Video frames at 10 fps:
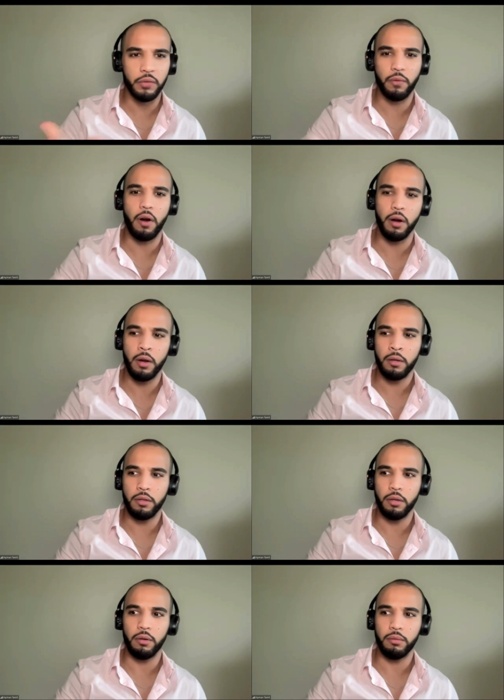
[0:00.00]
what's your
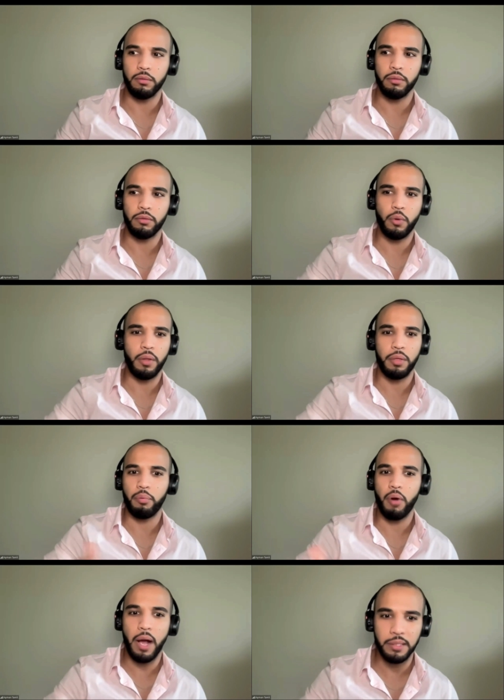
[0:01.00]
experience been like thus
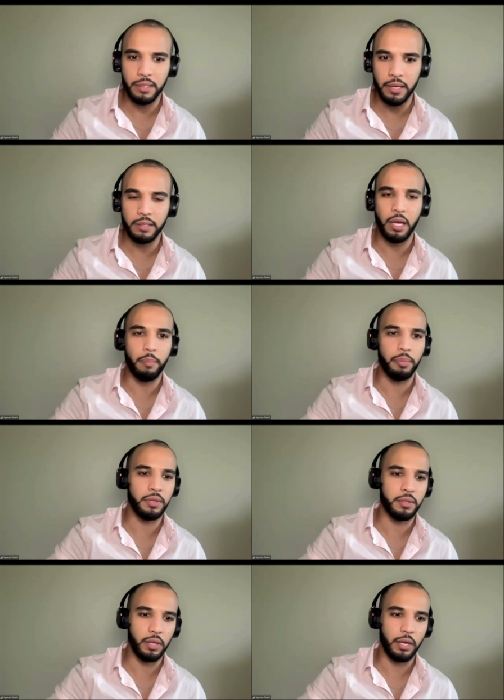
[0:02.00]
far? You know,
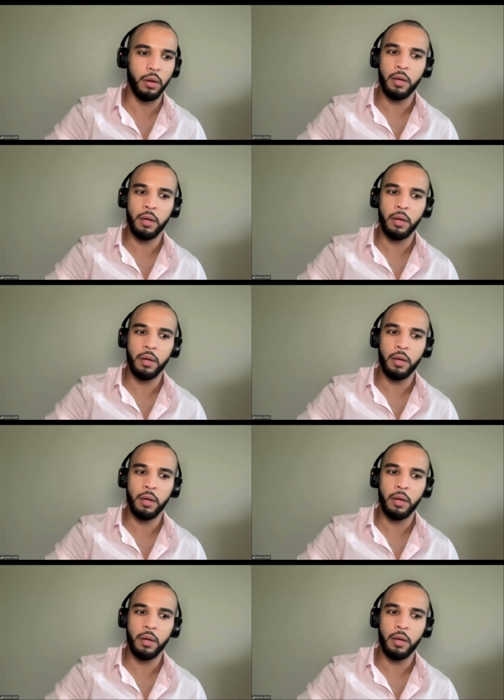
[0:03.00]
throughout the